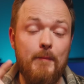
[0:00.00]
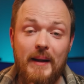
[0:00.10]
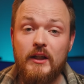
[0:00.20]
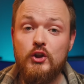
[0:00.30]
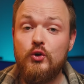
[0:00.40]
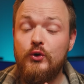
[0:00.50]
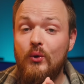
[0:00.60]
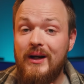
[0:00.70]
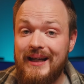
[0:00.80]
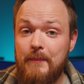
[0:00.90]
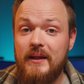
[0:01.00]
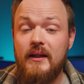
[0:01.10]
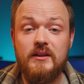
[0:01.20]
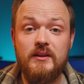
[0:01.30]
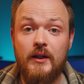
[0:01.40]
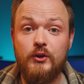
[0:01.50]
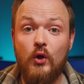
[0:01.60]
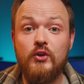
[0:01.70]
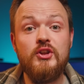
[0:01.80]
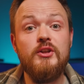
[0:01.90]
Making sure your clipping is turned
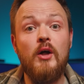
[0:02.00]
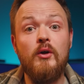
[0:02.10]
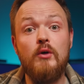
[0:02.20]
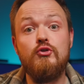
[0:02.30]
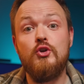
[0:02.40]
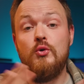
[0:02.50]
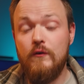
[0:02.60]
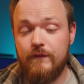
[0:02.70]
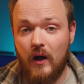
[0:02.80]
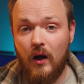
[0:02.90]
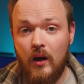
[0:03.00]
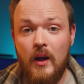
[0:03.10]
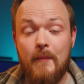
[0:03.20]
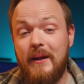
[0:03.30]
on so you don't go too far,